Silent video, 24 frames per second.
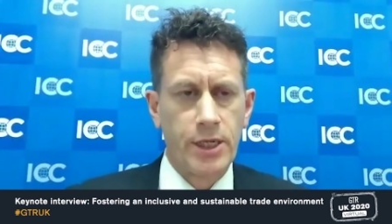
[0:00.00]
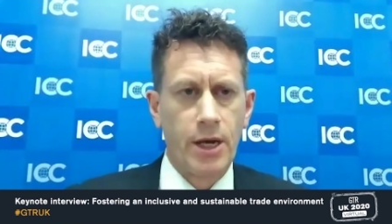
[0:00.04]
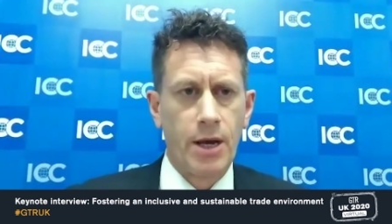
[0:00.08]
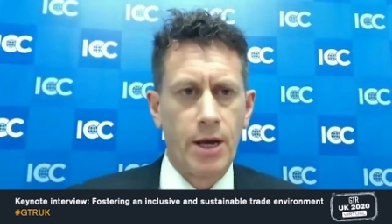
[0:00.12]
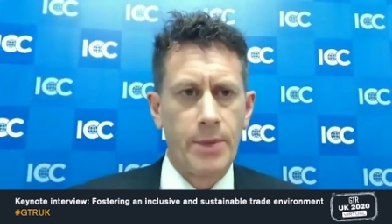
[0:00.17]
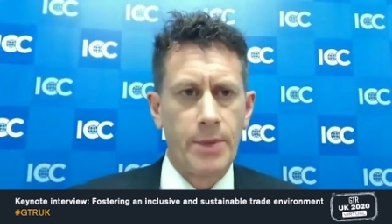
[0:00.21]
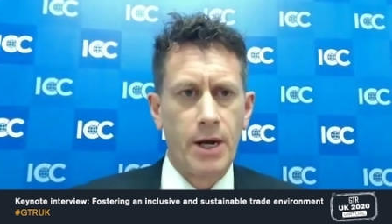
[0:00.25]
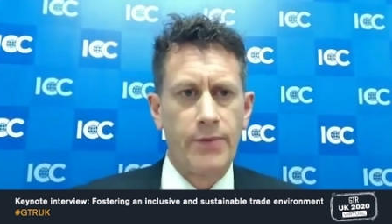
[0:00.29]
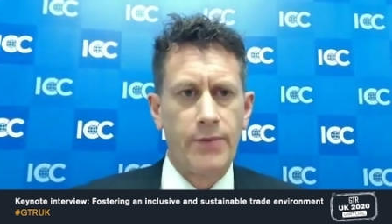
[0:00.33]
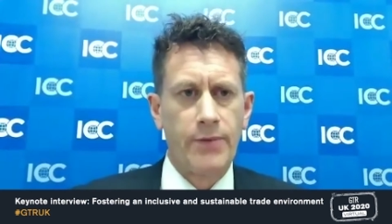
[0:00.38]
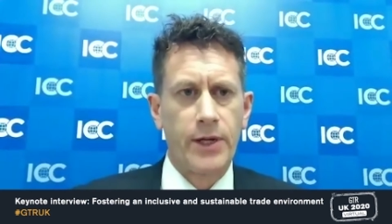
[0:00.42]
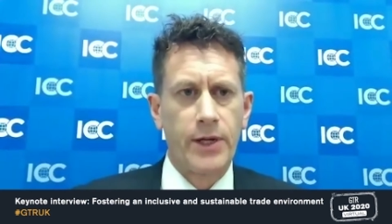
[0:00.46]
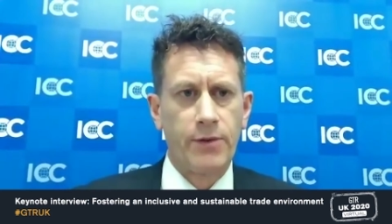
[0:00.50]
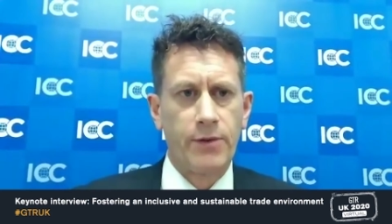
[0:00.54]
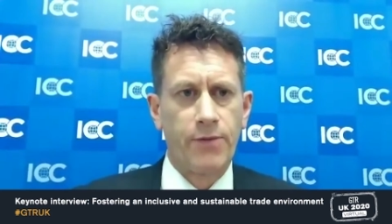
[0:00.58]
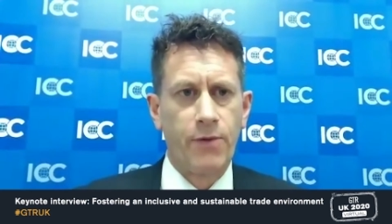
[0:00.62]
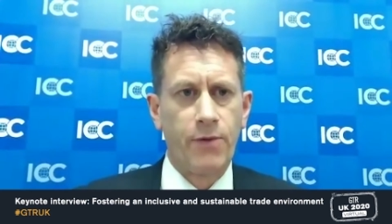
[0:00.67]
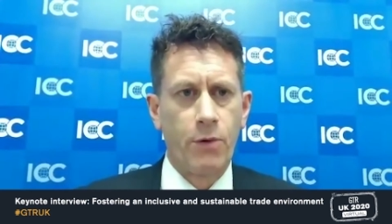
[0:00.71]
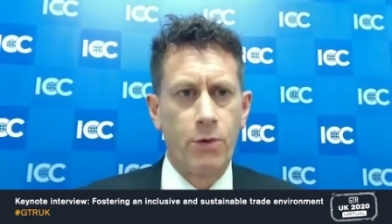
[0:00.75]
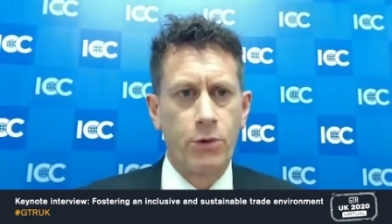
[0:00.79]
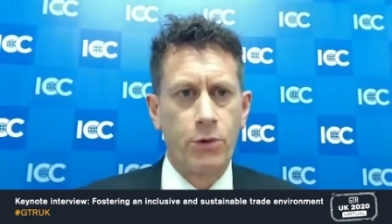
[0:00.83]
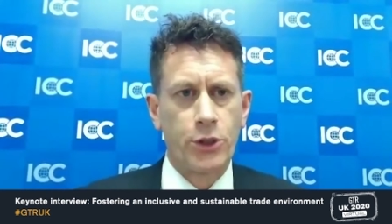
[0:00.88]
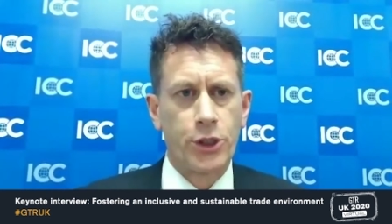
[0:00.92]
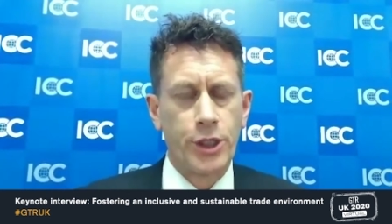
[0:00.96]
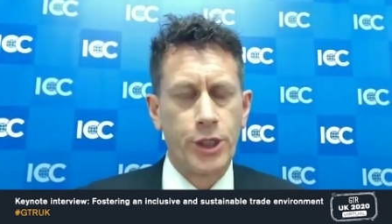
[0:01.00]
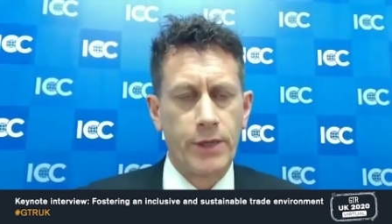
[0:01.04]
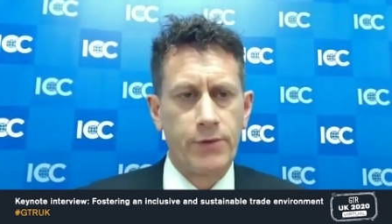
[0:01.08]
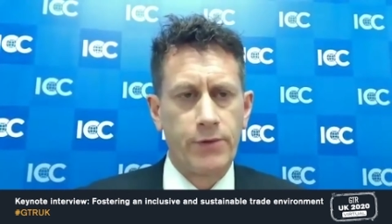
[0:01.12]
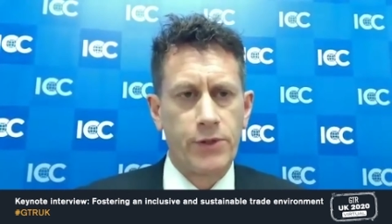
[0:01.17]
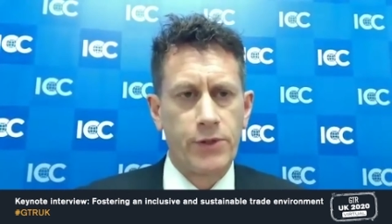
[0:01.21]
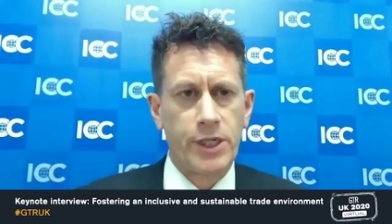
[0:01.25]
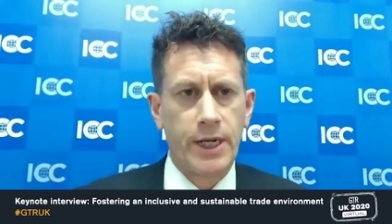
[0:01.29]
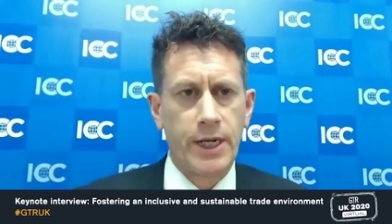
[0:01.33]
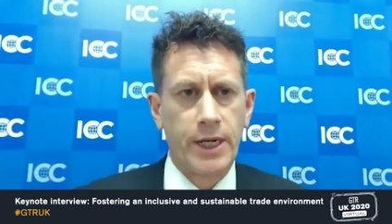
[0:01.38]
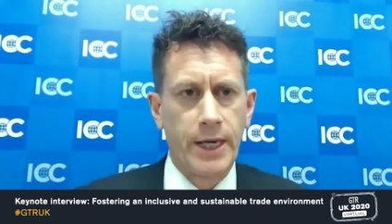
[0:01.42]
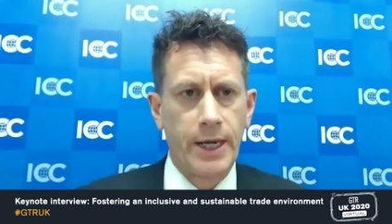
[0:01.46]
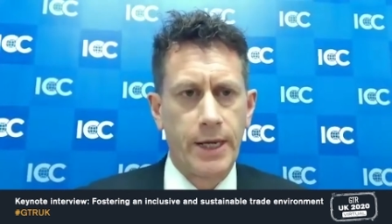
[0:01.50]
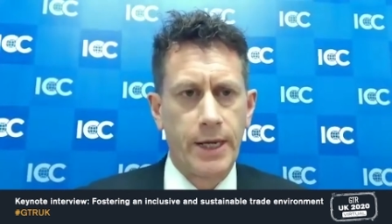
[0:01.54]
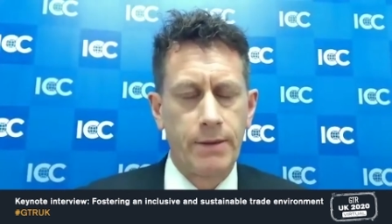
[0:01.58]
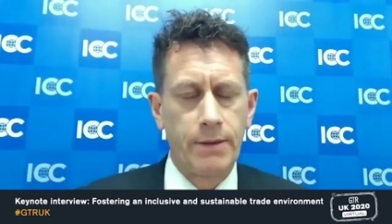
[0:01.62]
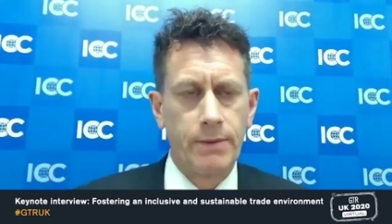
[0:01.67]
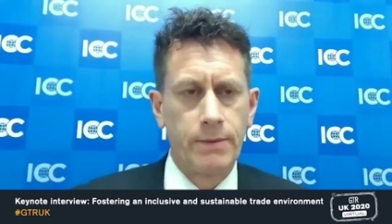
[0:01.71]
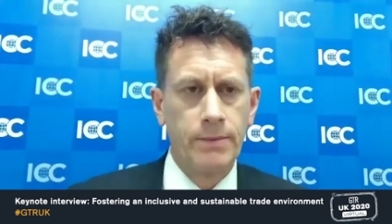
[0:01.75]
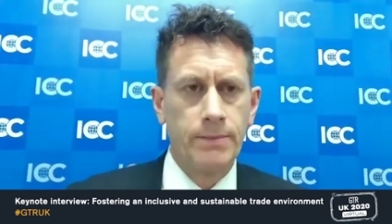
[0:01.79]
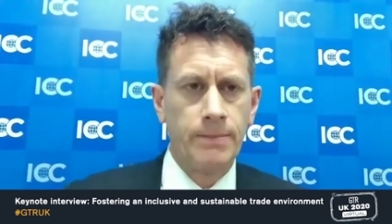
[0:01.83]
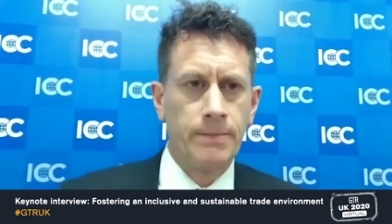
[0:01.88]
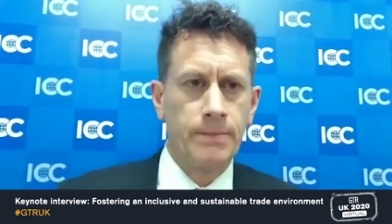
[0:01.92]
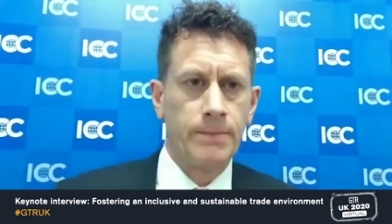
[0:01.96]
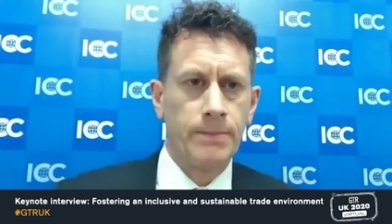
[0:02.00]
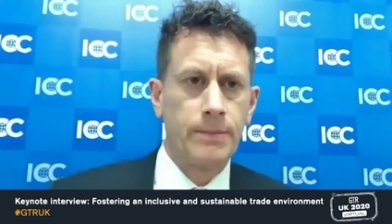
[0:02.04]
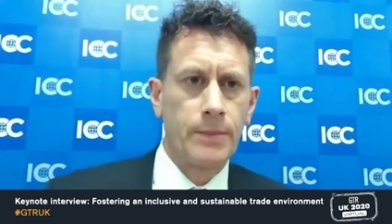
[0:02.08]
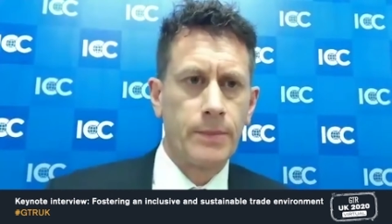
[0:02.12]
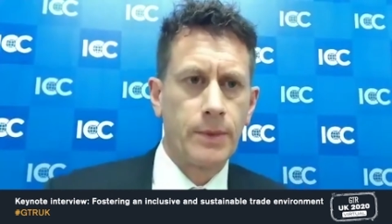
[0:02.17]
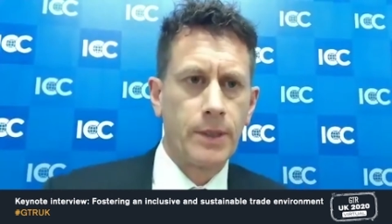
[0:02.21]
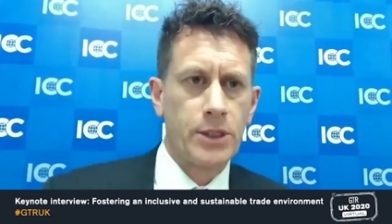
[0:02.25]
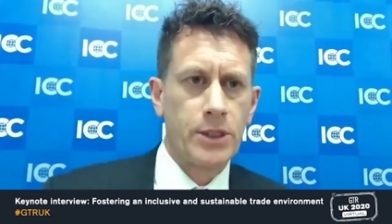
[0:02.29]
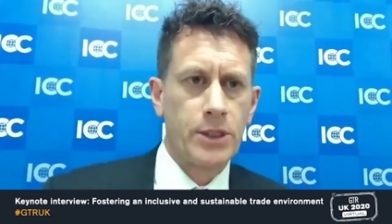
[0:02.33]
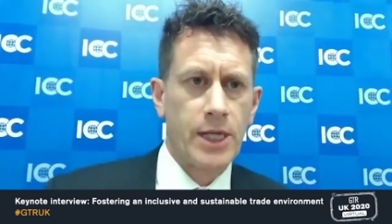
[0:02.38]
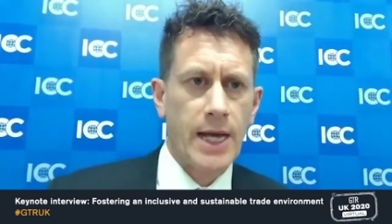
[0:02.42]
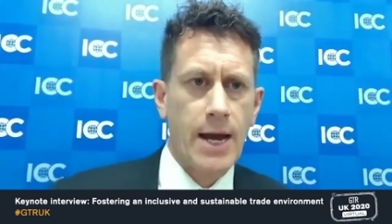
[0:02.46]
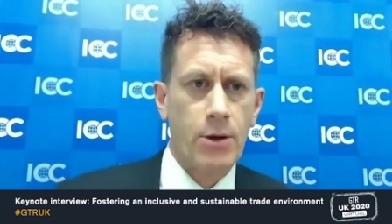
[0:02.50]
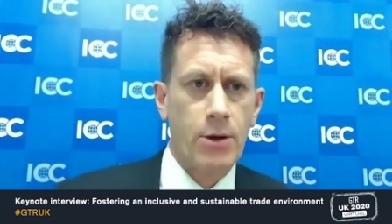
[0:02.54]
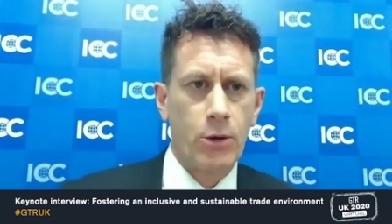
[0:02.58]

I mean, I've had the fortune of sitting in town